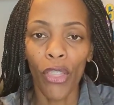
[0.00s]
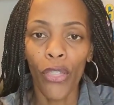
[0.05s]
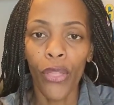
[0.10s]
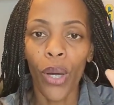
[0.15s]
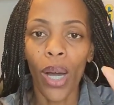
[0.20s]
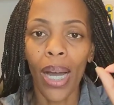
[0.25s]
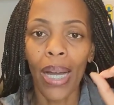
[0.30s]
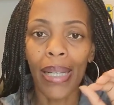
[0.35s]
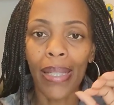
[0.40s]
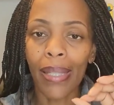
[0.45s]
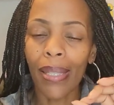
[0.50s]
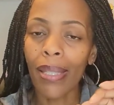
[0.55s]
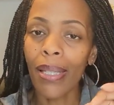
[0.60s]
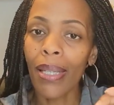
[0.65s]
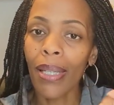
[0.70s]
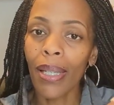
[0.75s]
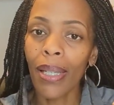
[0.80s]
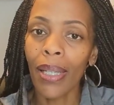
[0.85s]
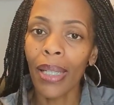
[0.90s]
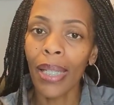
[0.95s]
thoughts,
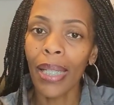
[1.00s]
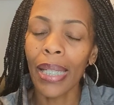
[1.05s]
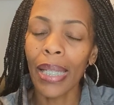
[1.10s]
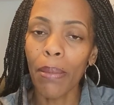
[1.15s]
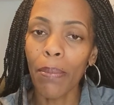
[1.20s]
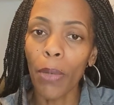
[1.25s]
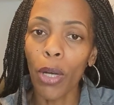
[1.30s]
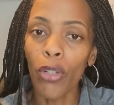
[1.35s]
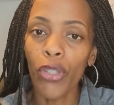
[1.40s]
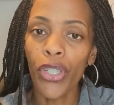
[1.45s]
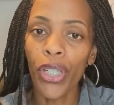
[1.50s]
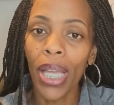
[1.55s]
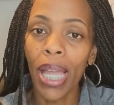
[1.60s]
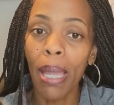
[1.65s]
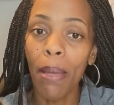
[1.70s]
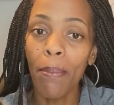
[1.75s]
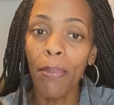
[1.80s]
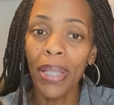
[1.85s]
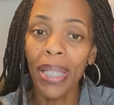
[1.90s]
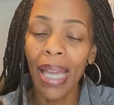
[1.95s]
emotion,
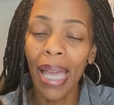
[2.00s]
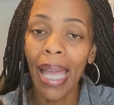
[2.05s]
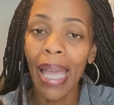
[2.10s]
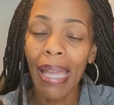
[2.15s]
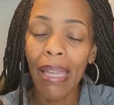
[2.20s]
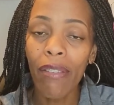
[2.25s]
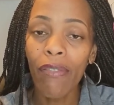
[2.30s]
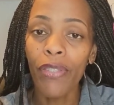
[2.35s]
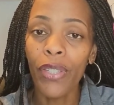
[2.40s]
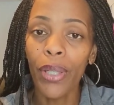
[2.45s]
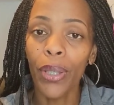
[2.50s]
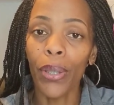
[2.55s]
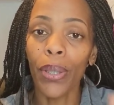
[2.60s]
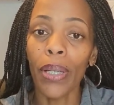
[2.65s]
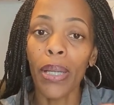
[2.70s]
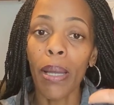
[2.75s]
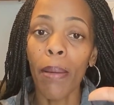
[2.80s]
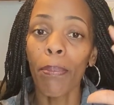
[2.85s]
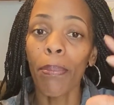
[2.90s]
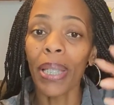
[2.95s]
and behavior
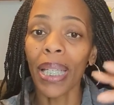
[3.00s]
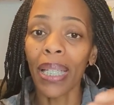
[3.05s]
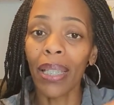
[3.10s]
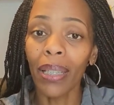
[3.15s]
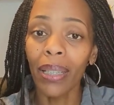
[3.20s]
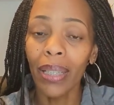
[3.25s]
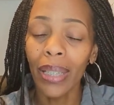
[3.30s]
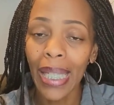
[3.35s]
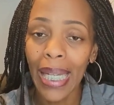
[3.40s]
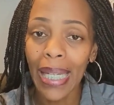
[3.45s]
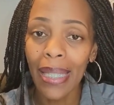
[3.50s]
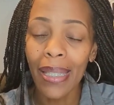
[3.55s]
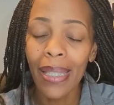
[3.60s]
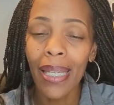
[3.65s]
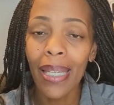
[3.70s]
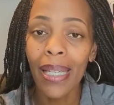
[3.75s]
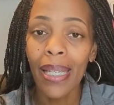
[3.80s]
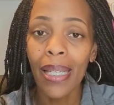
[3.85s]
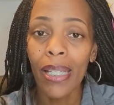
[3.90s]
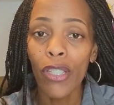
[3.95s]
being
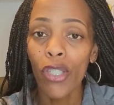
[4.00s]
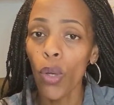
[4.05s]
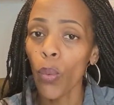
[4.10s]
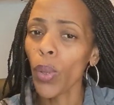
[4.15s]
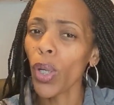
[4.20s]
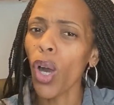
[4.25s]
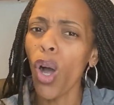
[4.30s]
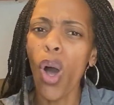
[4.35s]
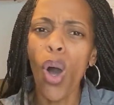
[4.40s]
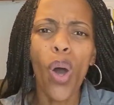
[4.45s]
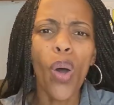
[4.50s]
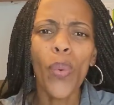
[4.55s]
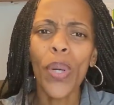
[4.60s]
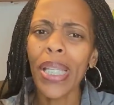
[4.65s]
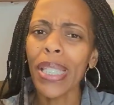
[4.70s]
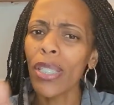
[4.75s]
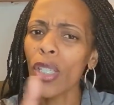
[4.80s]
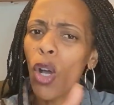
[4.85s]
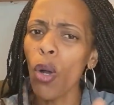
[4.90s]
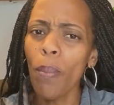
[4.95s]
linked. So we'll
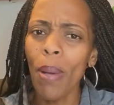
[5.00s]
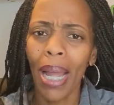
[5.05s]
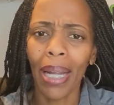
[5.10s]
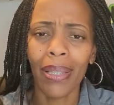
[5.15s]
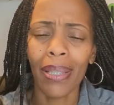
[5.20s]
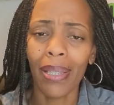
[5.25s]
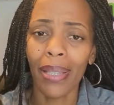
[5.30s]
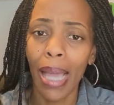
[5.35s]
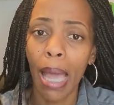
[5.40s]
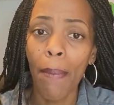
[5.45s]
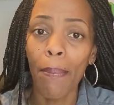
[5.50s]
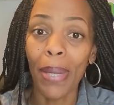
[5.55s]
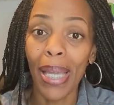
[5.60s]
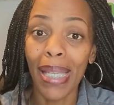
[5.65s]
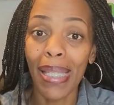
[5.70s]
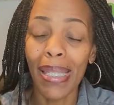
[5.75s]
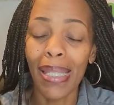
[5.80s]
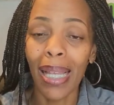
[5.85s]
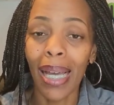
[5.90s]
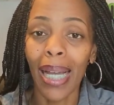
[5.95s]
always go back to that
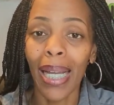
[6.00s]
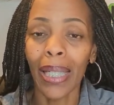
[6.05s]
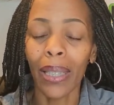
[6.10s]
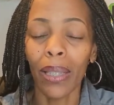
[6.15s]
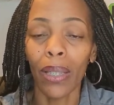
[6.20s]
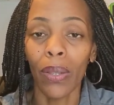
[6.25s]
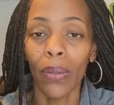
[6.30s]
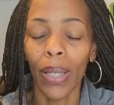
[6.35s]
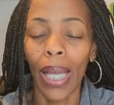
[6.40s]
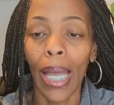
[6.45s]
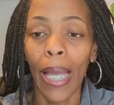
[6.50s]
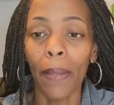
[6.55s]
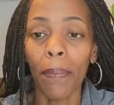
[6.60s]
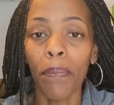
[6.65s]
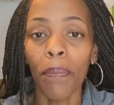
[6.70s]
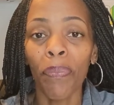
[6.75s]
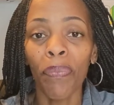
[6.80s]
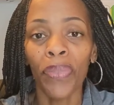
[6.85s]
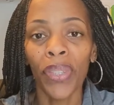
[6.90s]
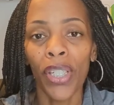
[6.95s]
baseline, okay?
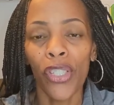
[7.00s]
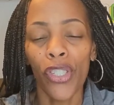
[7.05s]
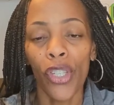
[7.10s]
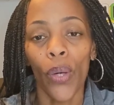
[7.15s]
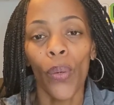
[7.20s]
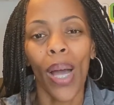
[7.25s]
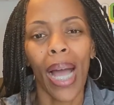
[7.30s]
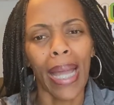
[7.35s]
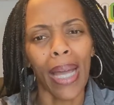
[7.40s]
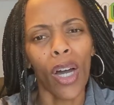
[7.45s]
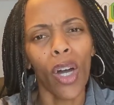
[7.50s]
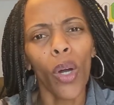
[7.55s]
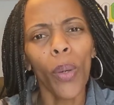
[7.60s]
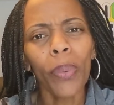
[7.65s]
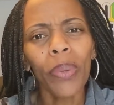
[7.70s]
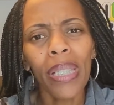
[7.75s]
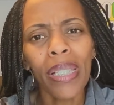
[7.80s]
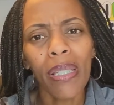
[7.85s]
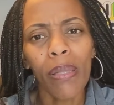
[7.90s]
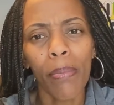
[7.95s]
So I
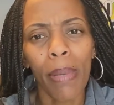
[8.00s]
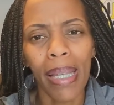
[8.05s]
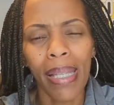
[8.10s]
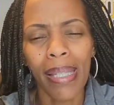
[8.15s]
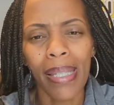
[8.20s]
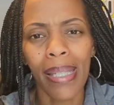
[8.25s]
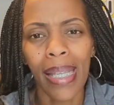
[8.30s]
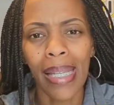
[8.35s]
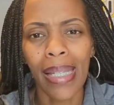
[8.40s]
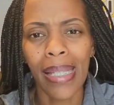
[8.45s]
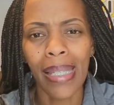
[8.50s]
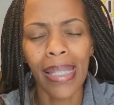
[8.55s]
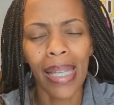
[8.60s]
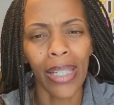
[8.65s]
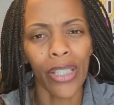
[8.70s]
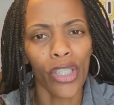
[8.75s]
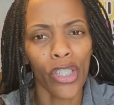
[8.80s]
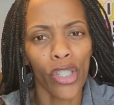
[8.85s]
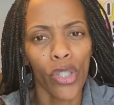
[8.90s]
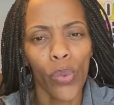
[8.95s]
hope this makes sense.
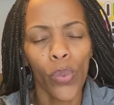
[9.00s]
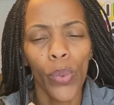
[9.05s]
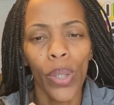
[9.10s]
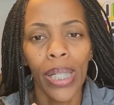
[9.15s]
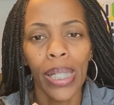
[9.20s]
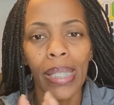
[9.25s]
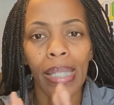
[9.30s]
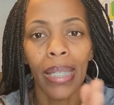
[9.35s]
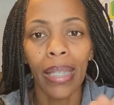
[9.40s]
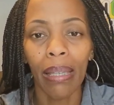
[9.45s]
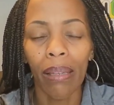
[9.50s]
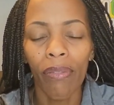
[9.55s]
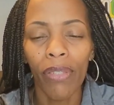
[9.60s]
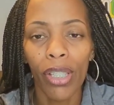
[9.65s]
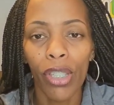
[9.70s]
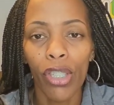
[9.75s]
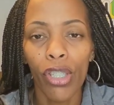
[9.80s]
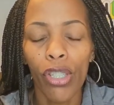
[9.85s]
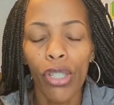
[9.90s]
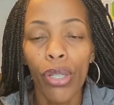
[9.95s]
I just wanted to give
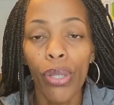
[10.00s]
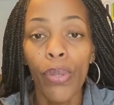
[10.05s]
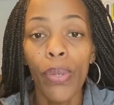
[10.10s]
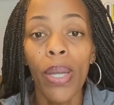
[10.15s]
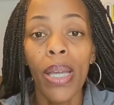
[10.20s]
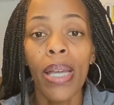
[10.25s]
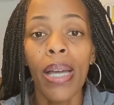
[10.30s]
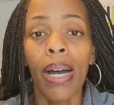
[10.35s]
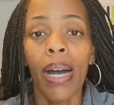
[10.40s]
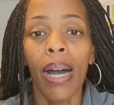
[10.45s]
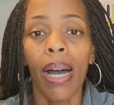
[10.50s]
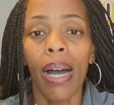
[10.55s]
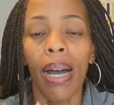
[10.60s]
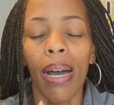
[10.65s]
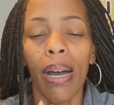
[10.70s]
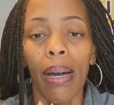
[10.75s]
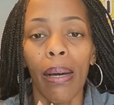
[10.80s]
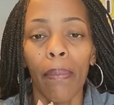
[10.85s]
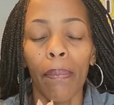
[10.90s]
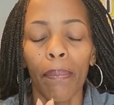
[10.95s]
it to you.
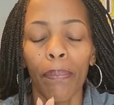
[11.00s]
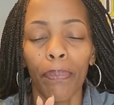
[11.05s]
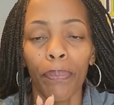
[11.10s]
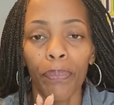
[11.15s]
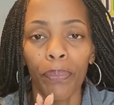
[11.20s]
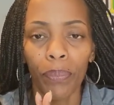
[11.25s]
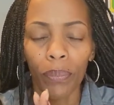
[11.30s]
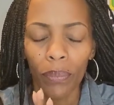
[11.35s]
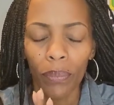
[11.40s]
And